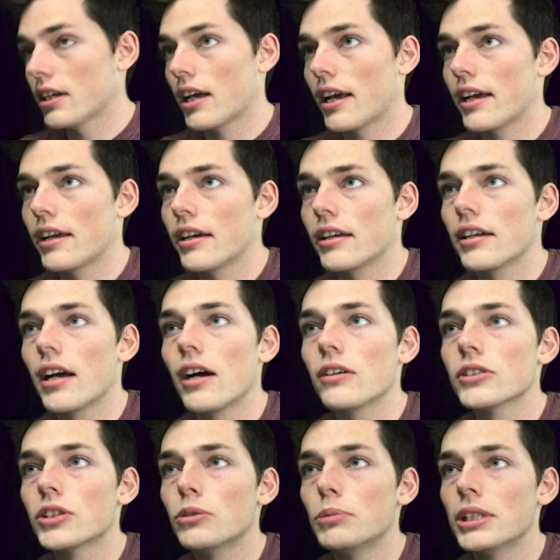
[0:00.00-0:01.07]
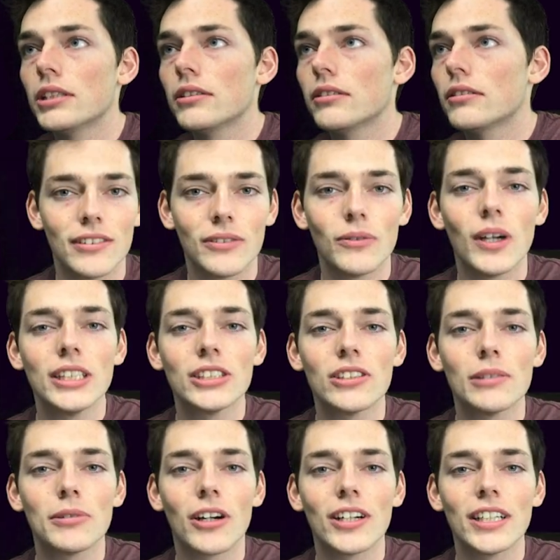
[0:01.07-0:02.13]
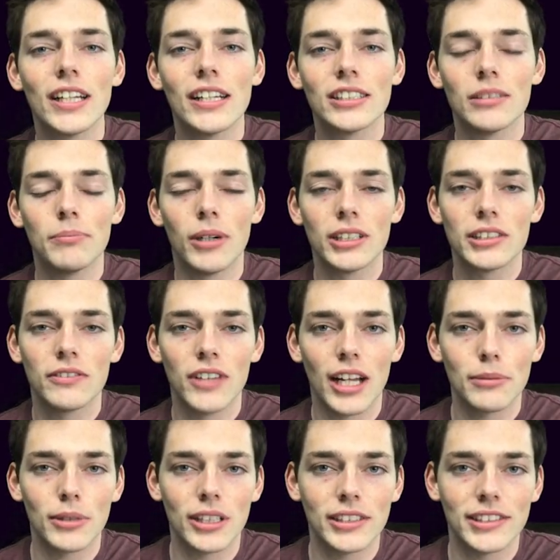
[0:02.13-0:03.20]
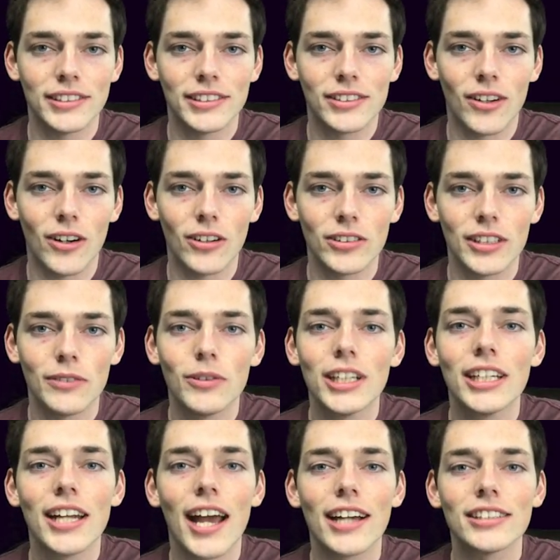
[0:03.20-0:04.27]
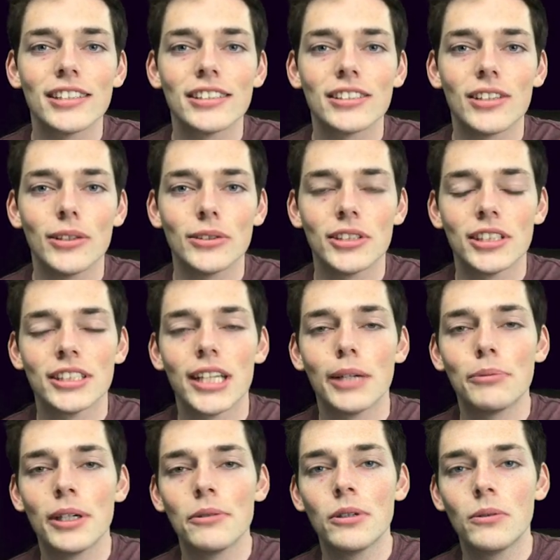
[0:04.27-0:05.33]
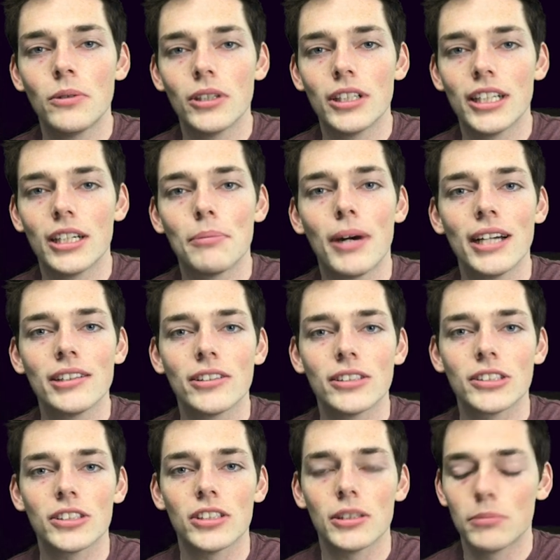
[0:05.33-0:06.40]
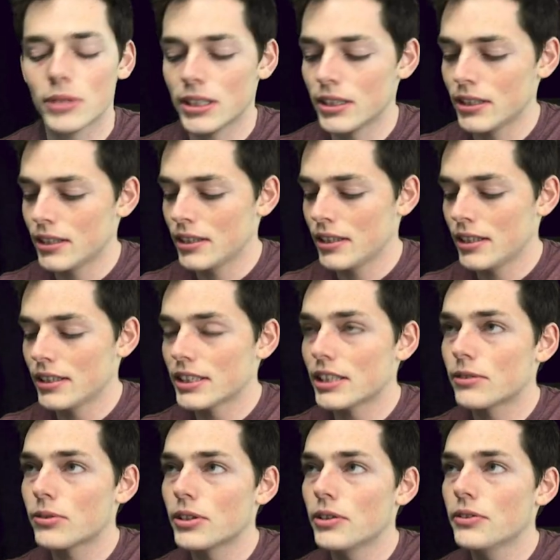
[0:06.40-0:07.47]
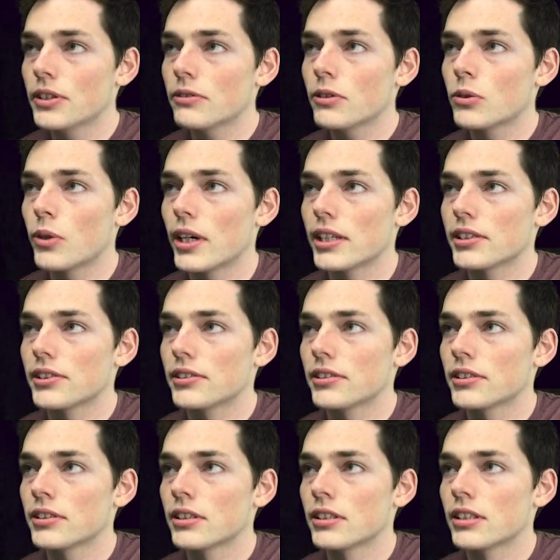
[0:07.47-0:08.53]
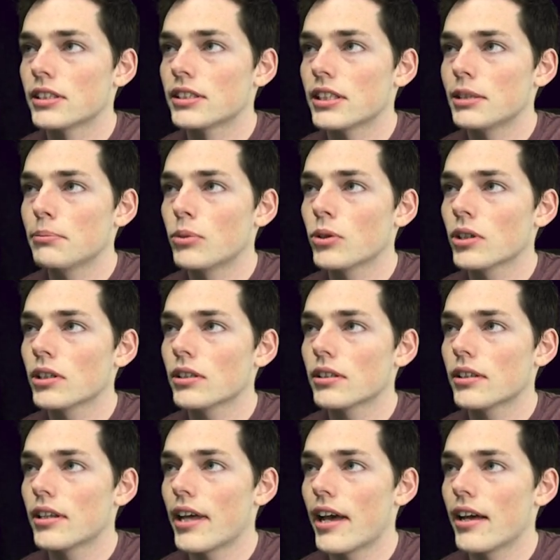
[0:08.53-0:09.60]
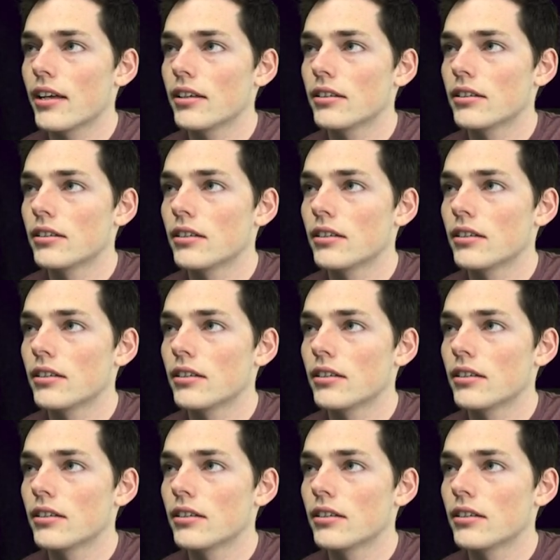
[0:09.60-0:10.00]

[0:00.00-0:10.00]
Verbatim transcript: and I'll zoom in. WayScript already has a bunch of libraries installed, and we can access those the same way we would in a Python script. Since we're using requests, let's import that